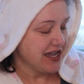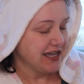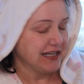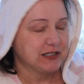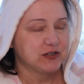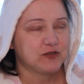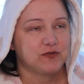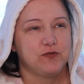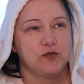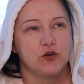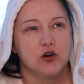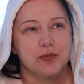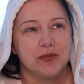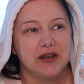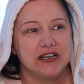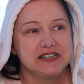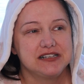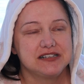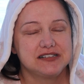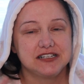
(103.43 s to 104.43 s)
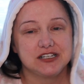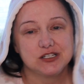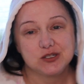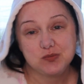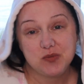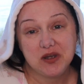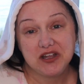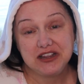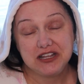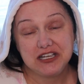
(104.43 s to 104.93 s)
It's for my
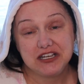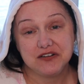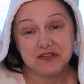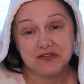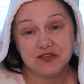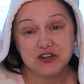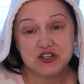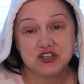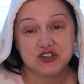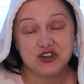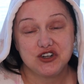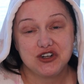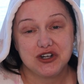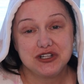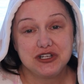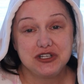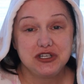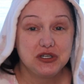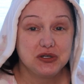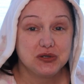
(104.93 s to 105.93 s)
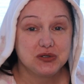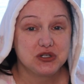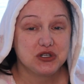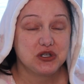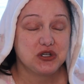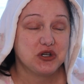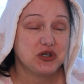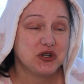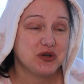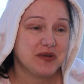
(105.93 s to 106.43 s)
6-month anniversary on
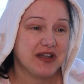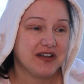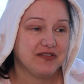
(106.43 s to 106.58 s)
YouTube.